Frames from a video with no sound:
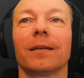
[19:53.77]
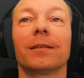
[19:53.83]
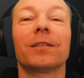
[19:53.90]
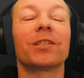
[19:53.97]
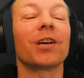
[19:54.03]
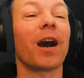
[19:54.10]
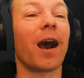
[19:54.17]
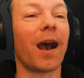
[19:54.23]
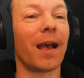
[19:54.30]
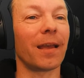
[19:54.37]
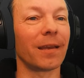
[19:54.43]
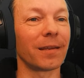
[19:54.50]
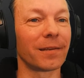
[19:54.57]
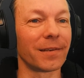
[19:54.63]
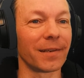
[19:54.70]

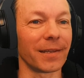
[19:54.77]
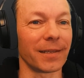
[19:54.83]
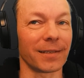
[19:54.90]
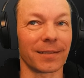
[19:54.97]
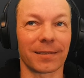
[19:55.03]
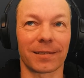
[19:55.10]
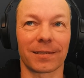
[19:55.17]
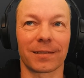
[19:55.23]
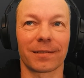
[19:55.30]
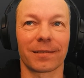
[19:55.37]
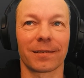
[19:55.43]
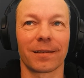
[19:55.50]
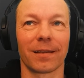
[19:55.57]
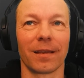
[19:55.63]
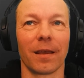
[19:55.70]
tiredness.
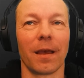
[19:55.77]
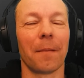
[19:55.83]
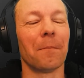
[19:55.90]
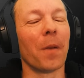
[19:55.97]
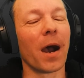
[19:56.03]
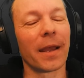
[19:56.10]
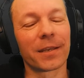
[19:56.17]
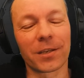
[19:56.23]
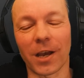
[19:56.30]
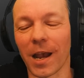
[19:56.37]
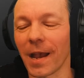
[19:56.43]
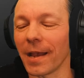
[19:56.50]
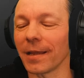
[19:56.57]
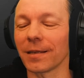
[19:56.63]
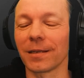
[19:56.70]
My
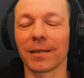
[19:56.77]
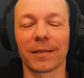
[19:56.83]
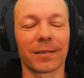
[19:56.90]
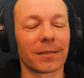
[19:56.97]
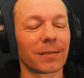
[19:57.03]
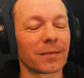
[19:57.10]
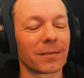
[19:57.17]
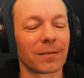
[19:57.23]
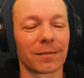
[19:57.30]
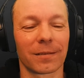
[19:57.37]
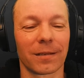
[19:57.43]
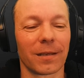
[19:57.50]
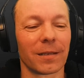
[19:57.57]
tiredness